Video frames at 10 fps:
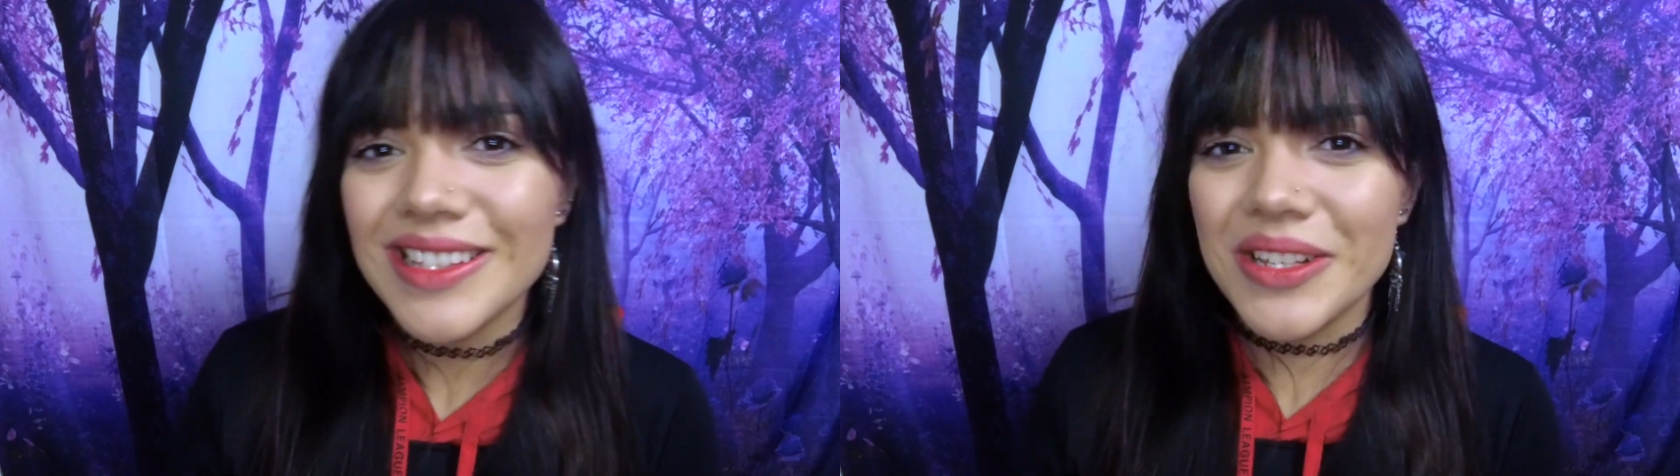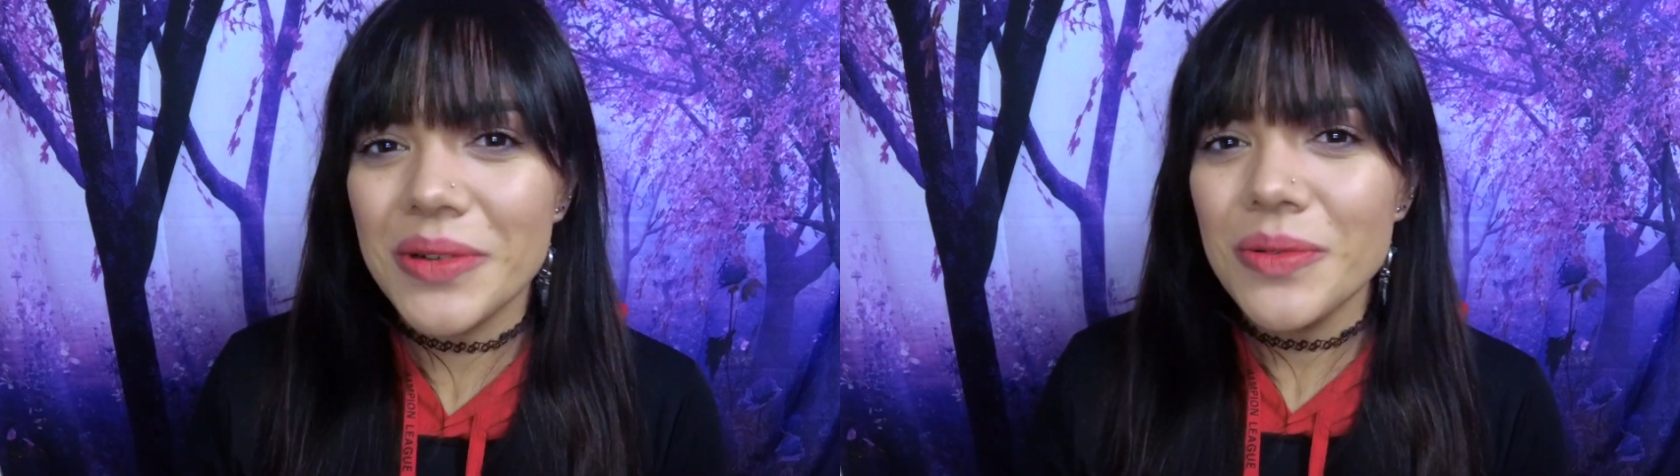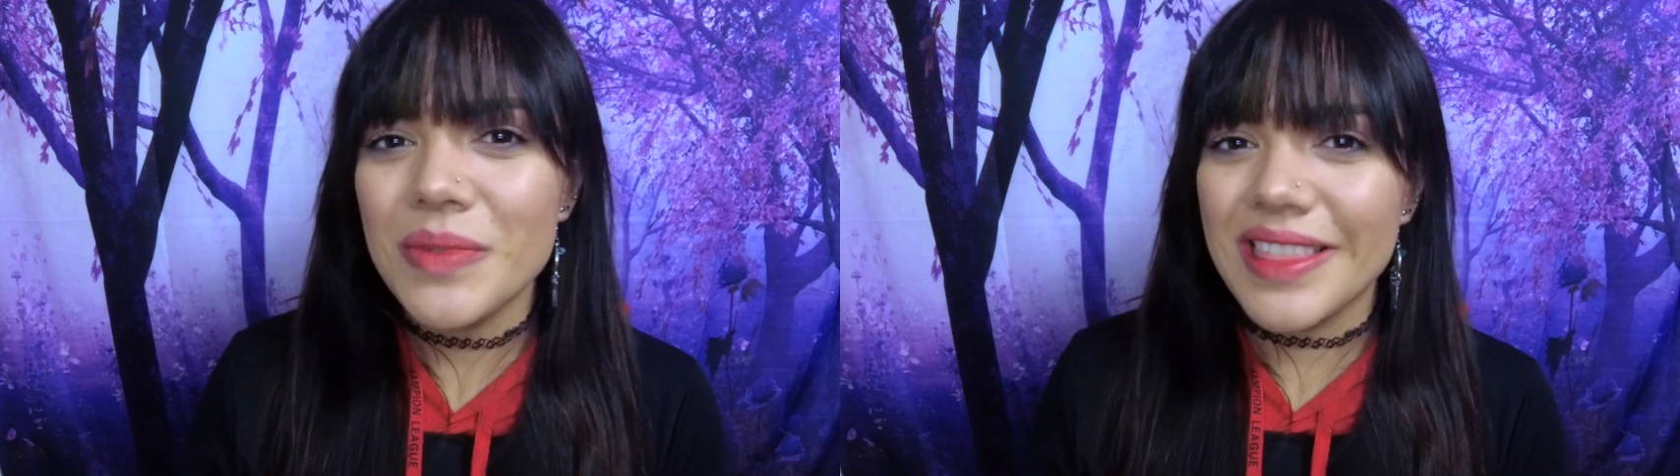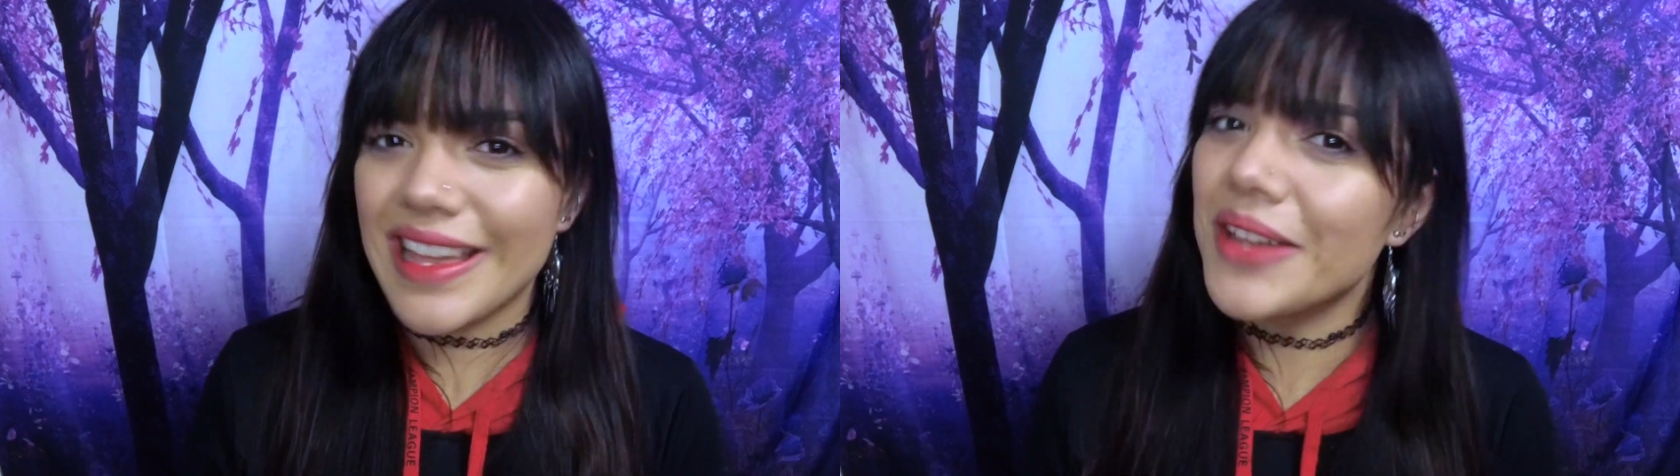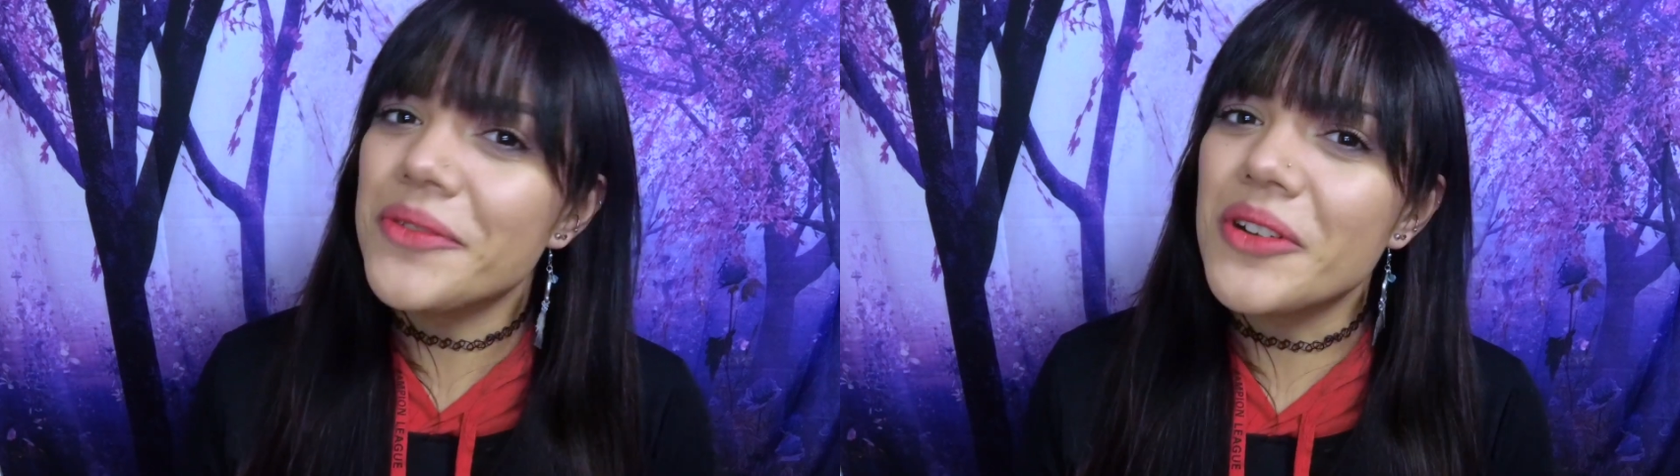So
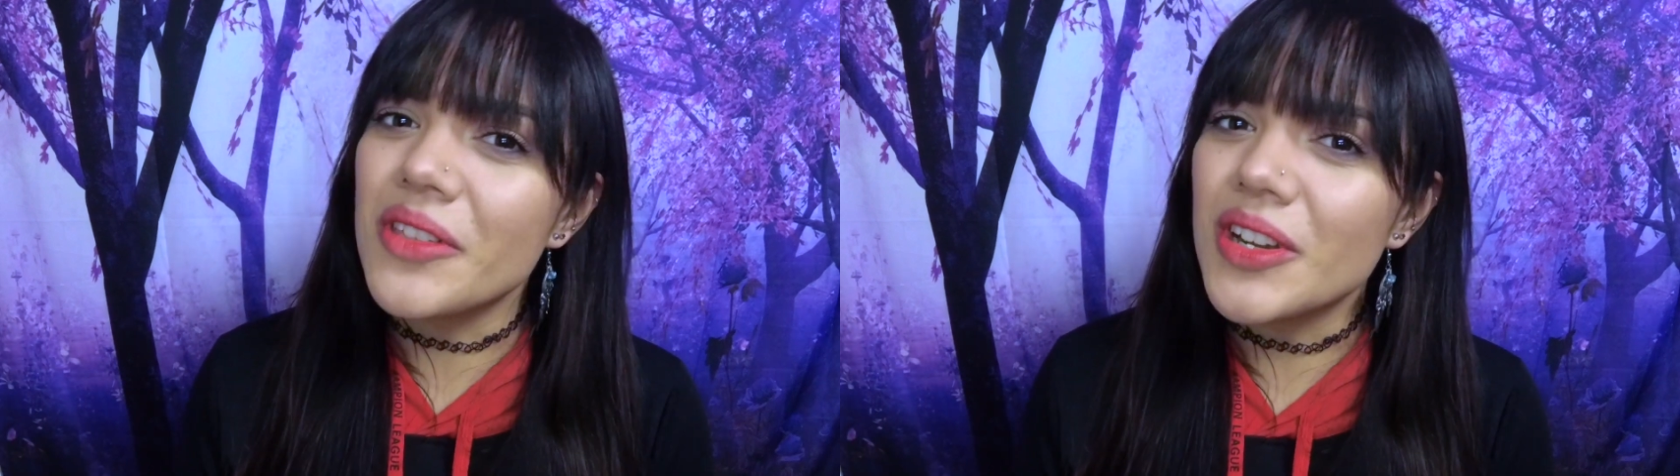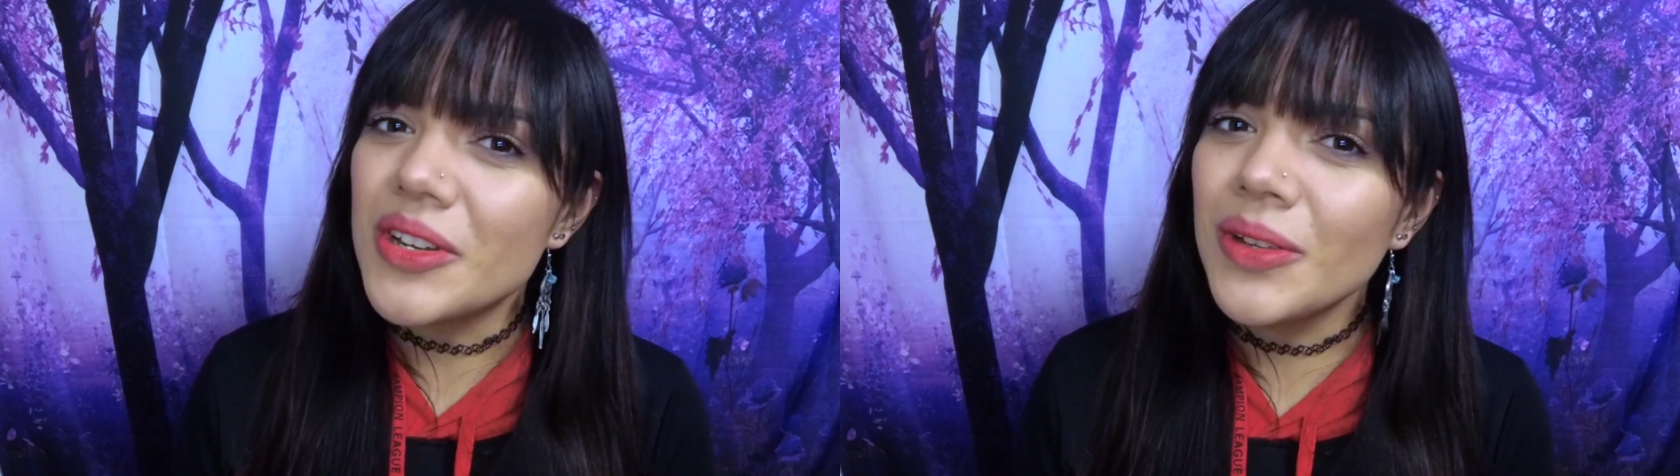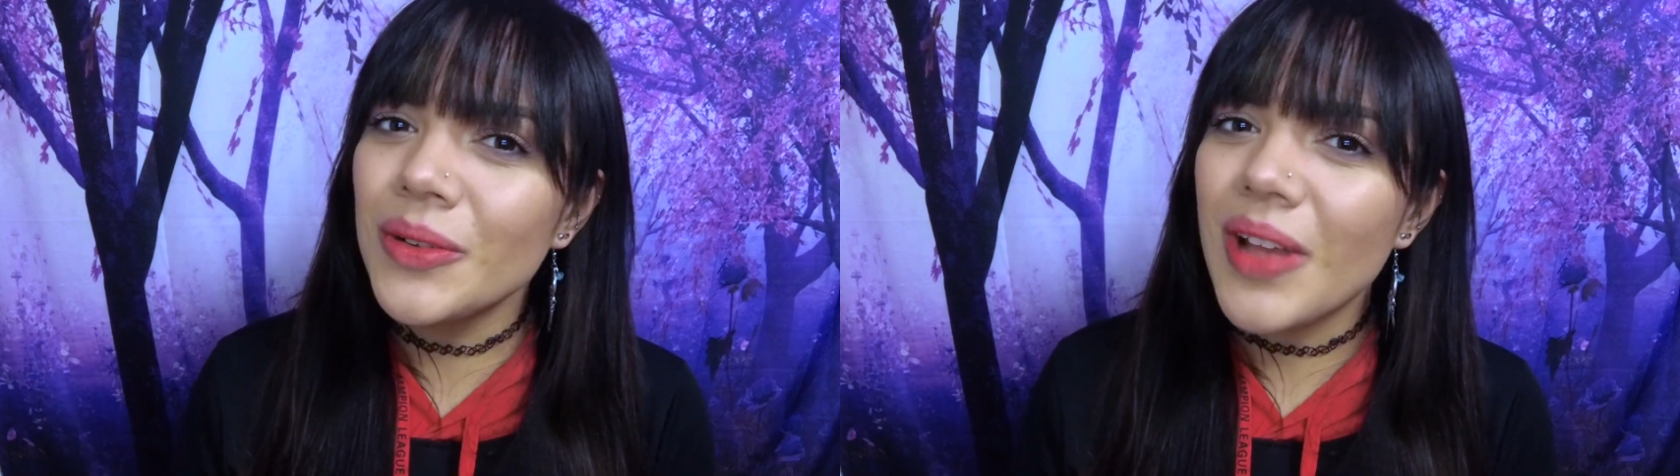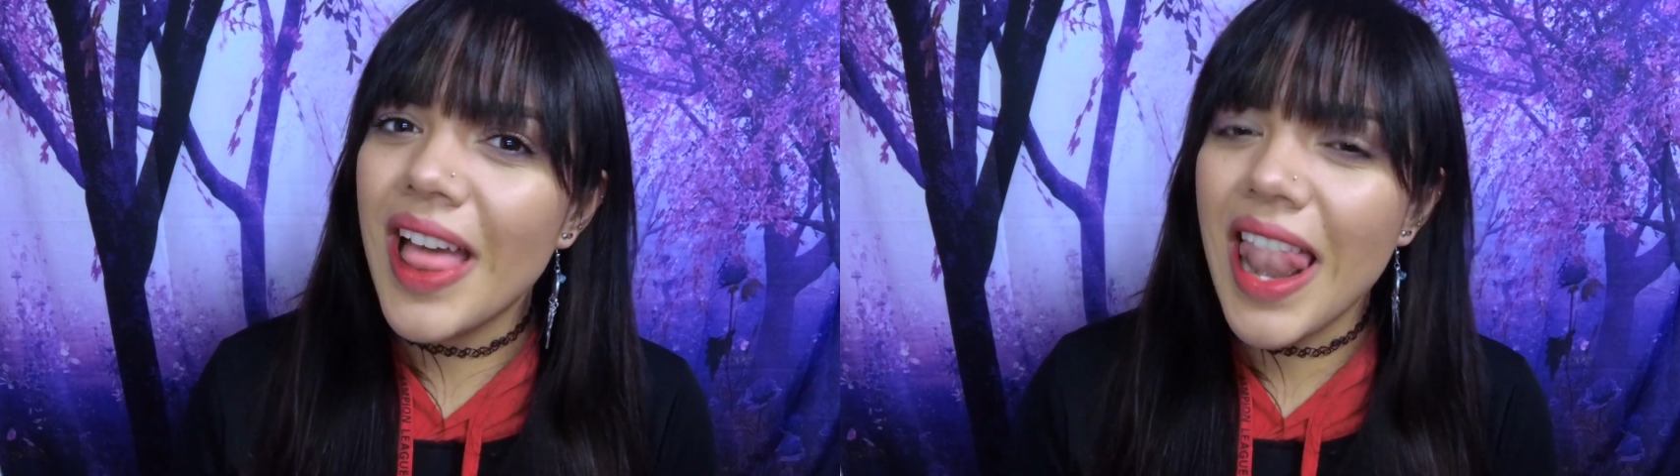without further ado,